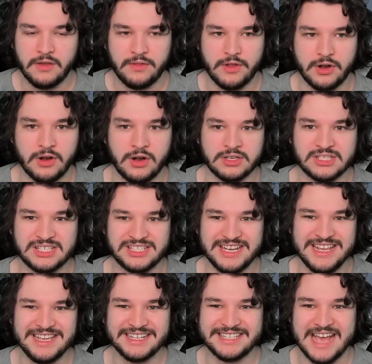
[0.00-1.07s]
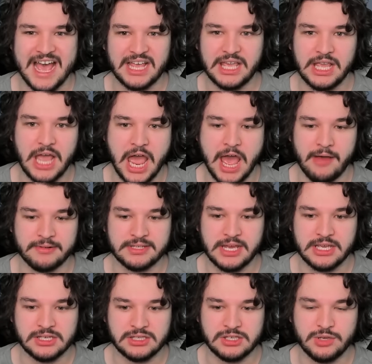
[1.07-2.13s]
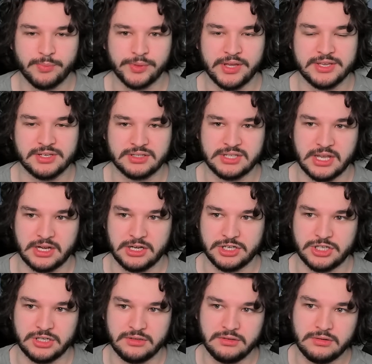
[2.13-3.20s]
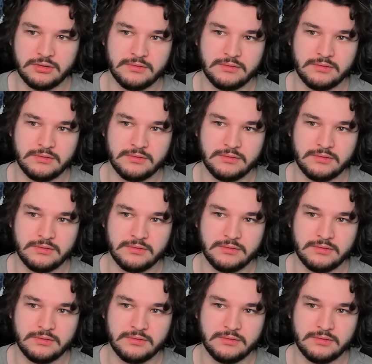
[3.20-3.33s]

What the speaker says: They're sneak attacking out a Super Laser Technician,